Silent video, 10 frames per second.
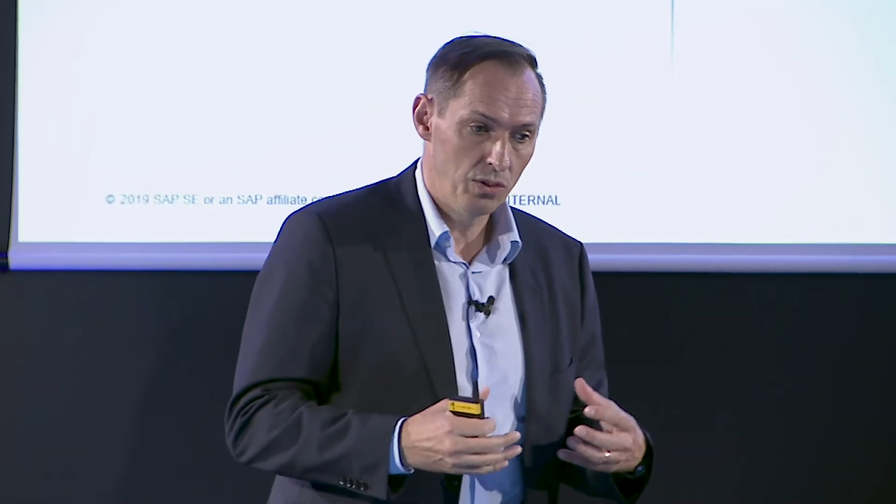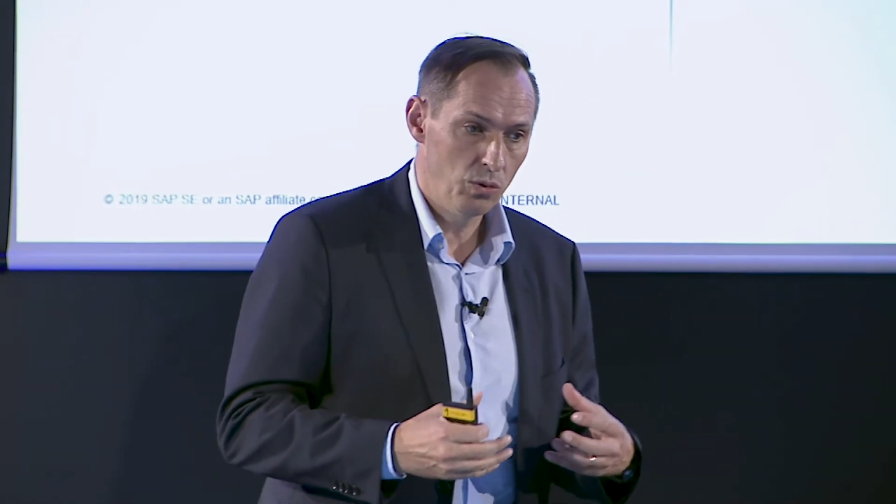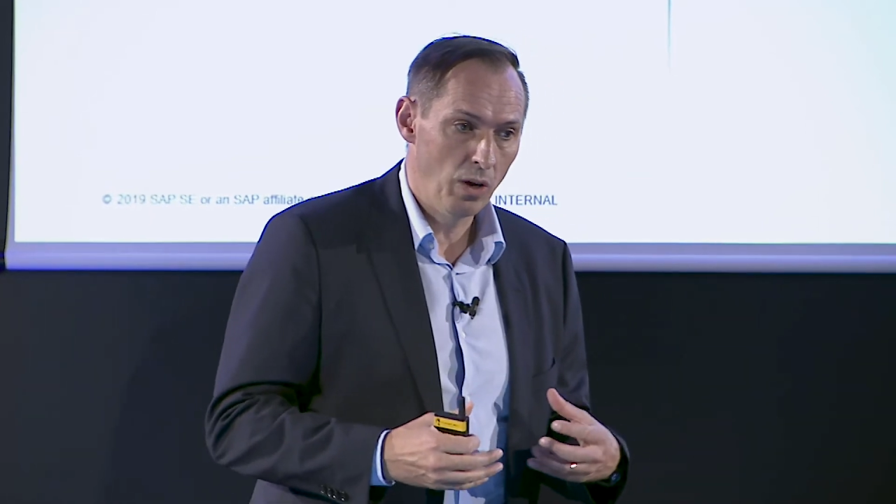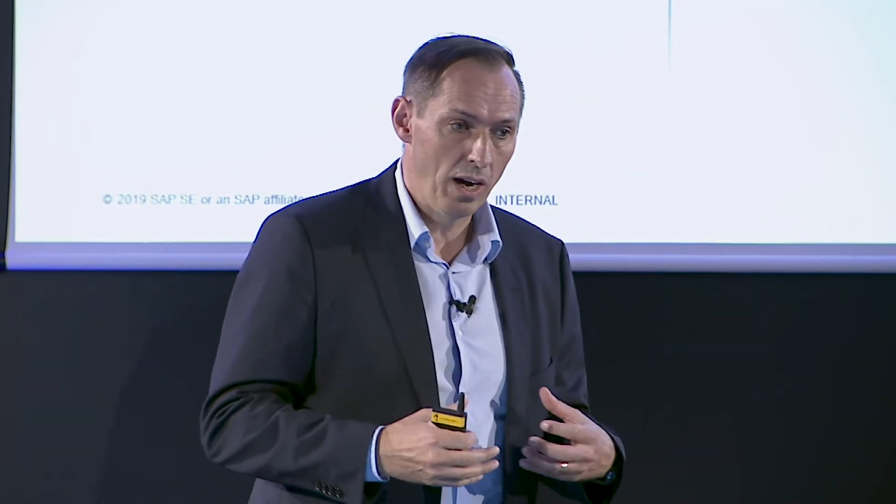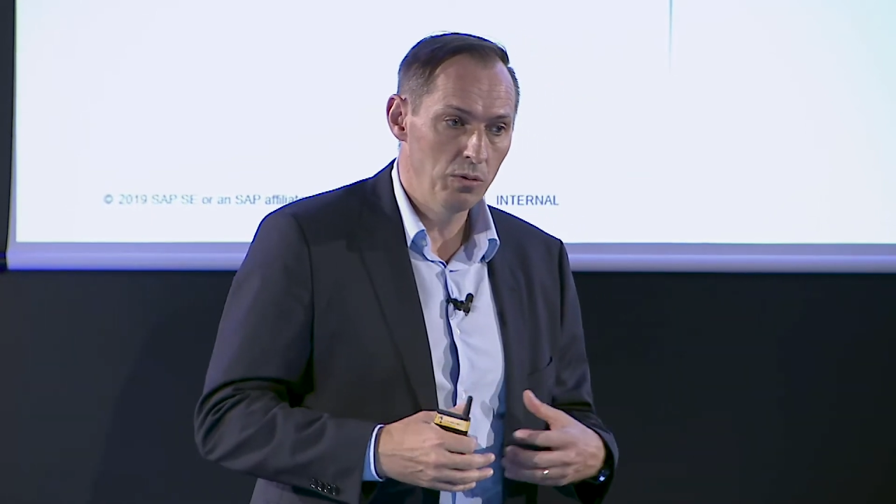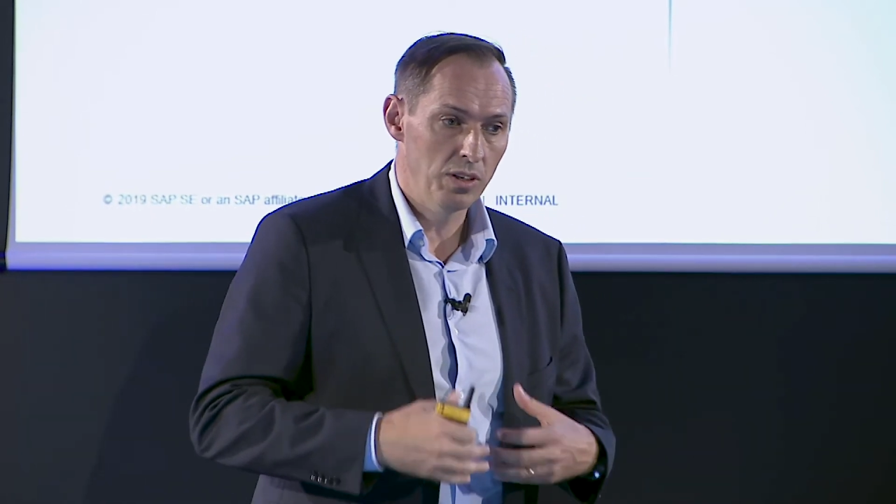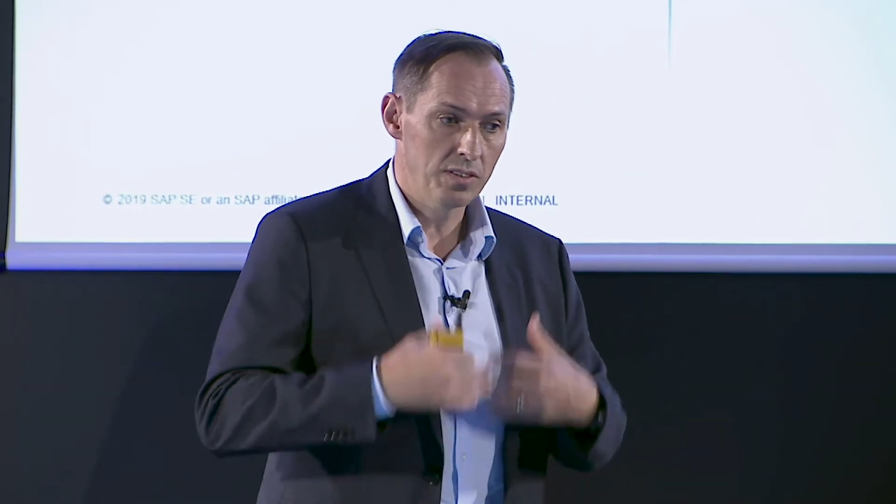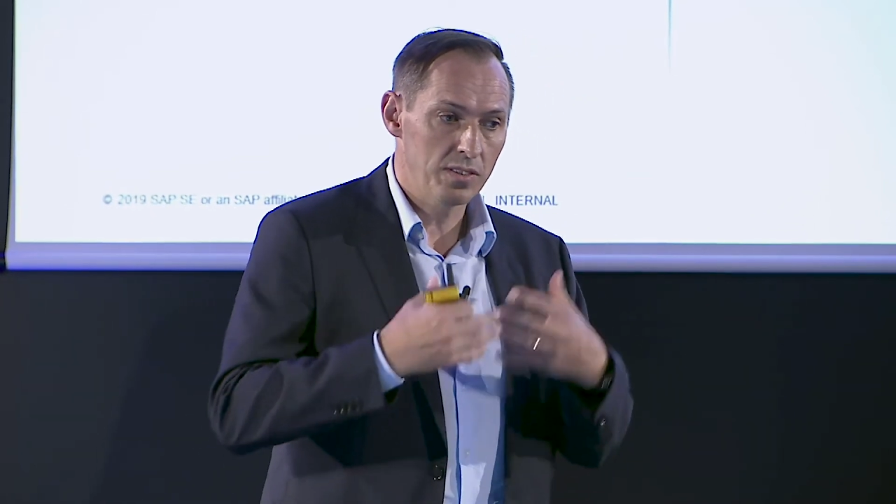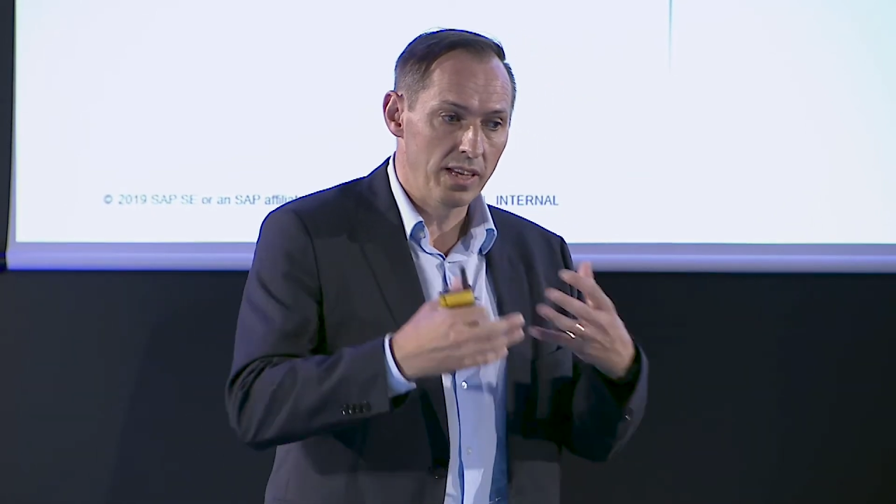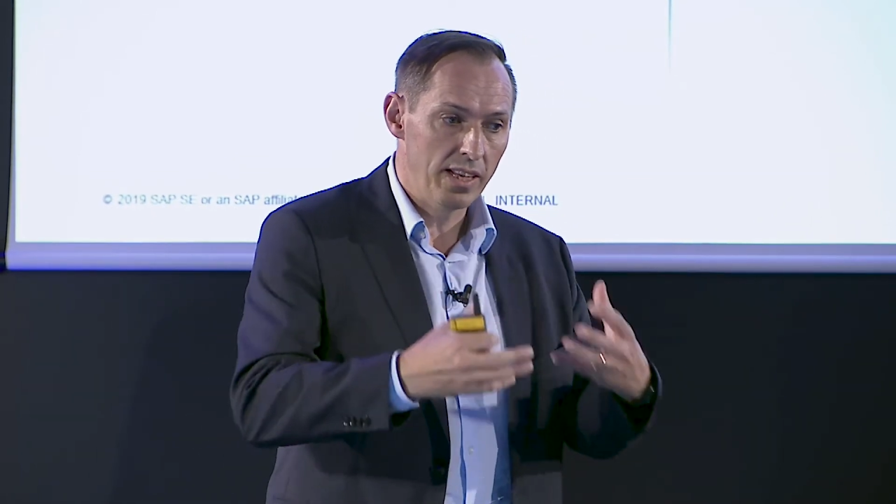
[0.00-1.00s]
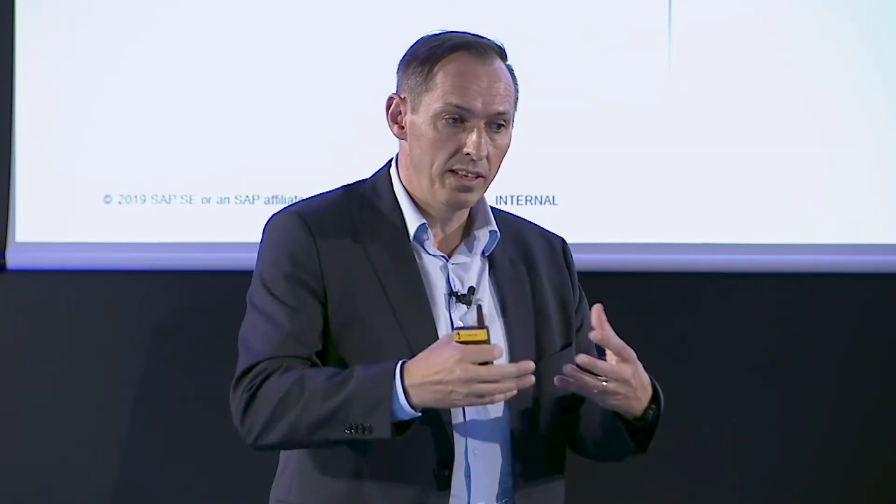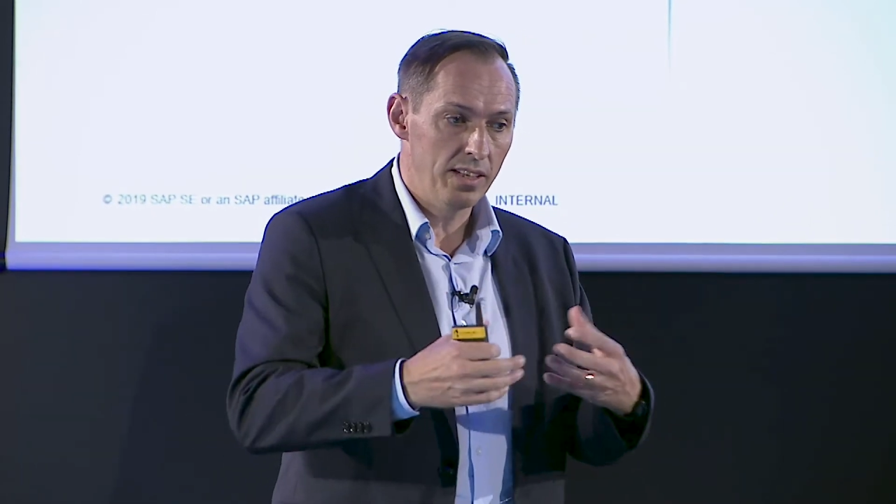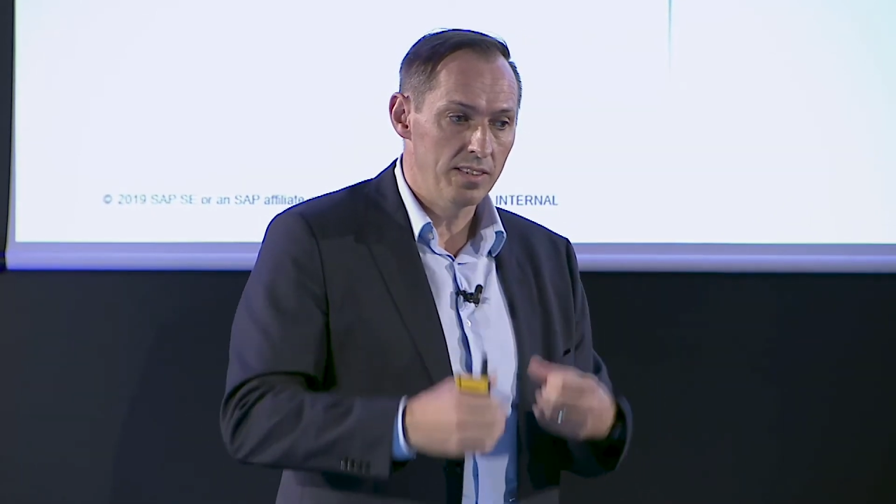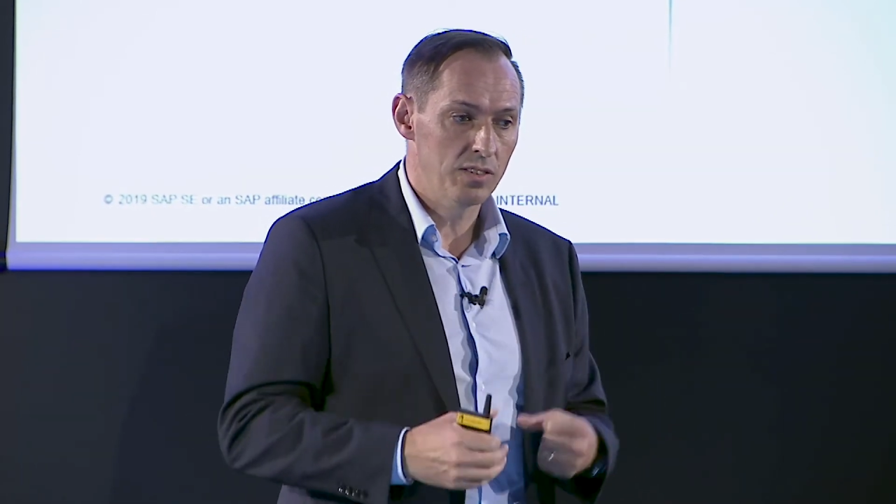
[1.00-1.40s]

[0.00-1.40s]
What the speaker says: to our standards,